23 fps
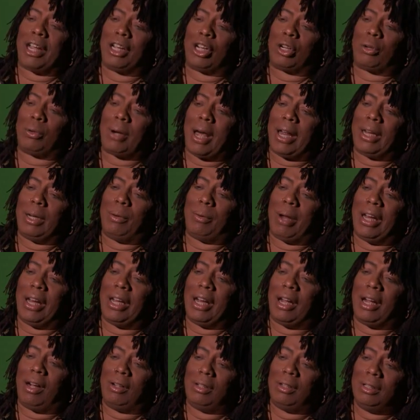taking karate right
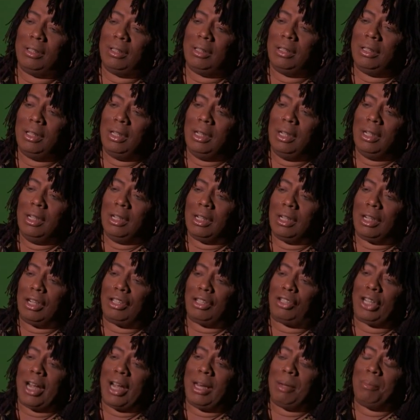now?
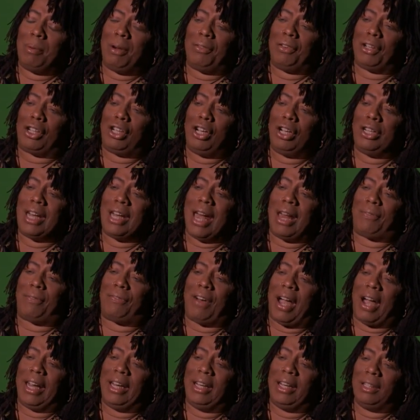Because Charlie Murphy could not
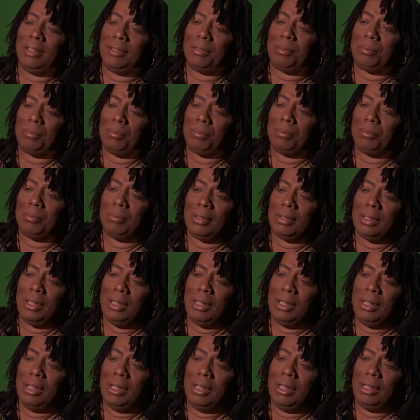fight.
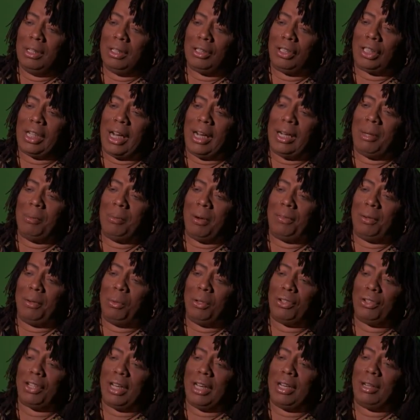Charlie Murphy
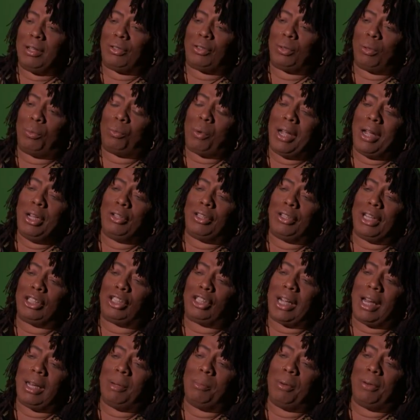was in. Why do you think
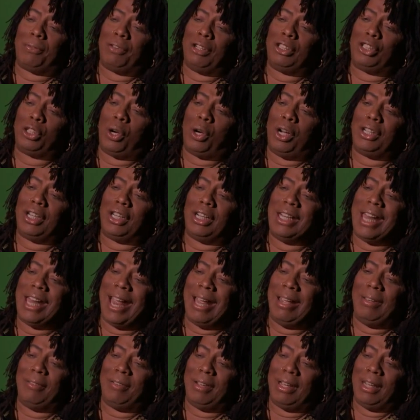Charlie Murphy joined the
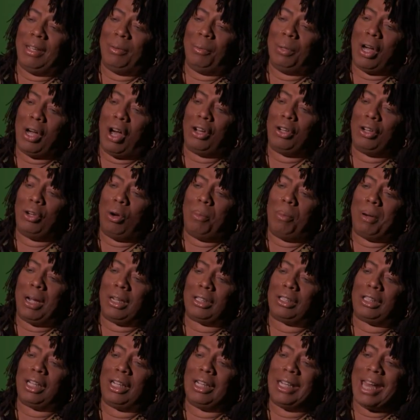Navy? We all know
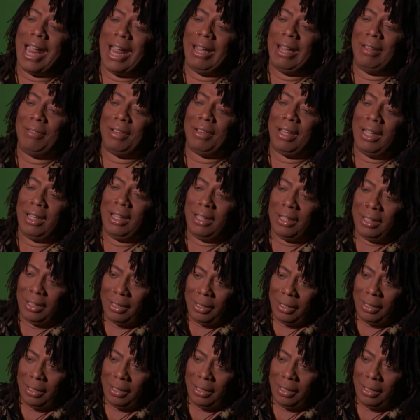about the Navy.